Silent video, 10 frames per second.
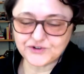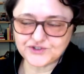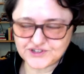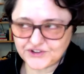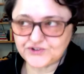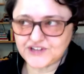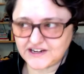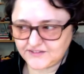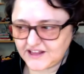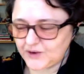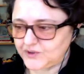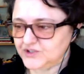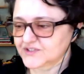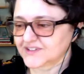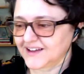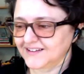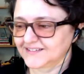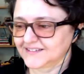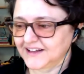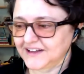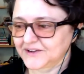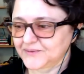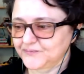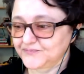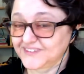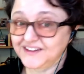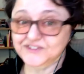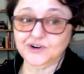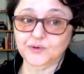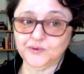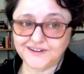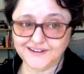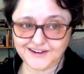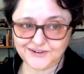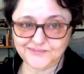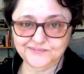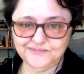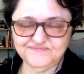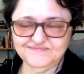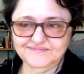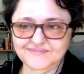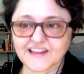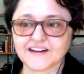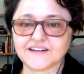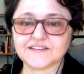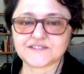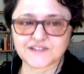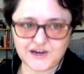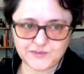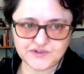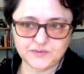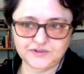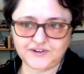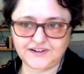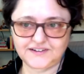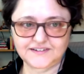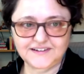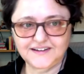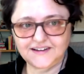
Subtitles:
other side of that, which is that things aren't working out, and it is time to move on.